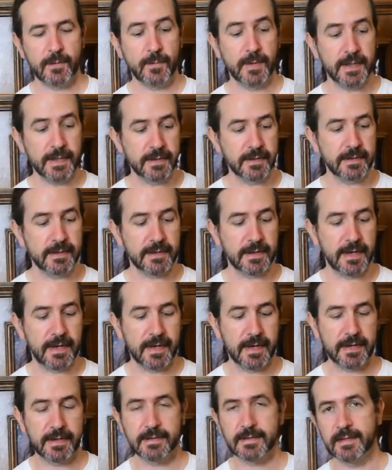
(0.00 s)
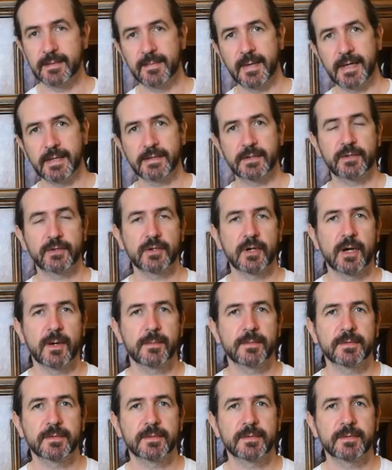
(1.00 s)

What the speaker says: we did, and it's an amazing shop.